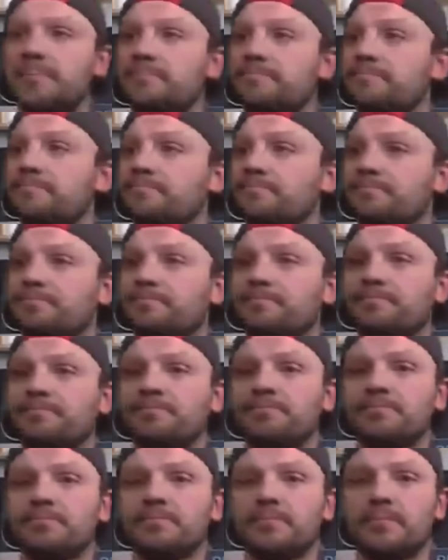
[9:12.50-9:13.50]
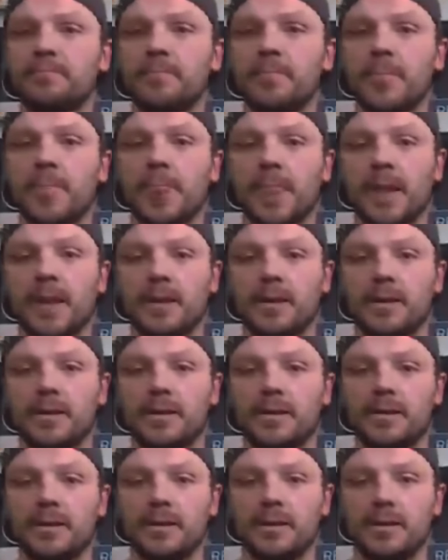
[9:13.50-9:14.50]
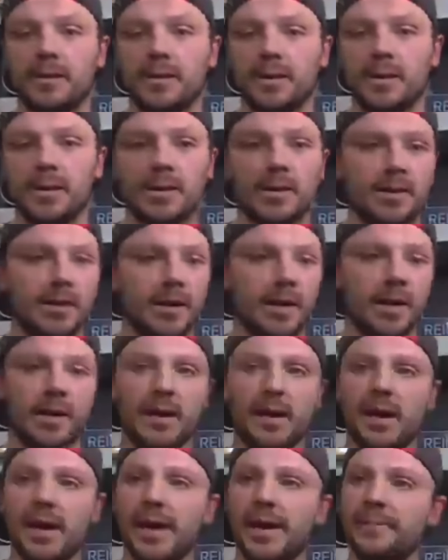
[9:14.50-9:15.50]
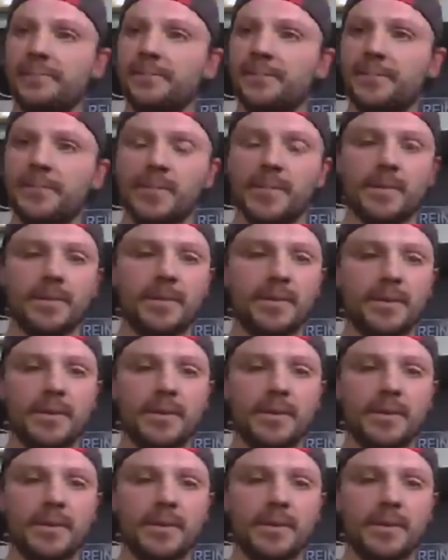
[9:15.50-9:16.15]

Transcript: I mean, that's a legitimate question, isn't it? It looked like you stopped.